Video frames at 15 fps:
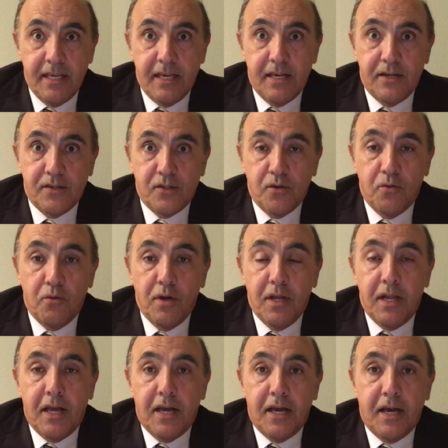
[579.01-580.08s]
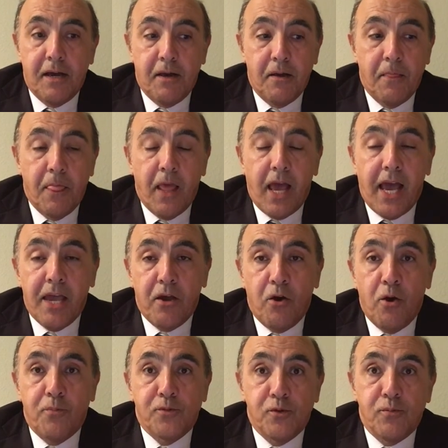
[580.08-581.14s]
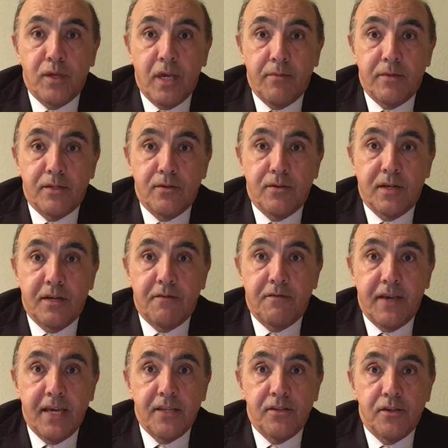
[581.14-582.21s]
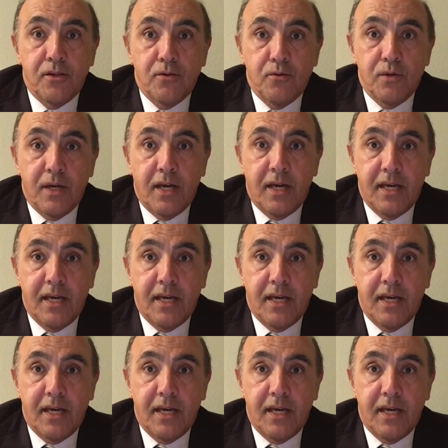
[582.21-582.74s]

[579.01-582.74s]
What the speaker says: I hope to be able to convey to you